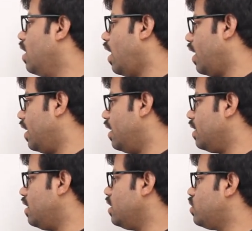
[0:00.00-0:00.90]

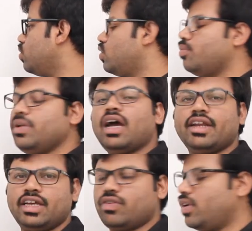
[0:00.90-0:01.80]
And these two should be
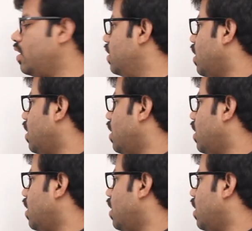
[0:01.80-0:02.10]
unequal.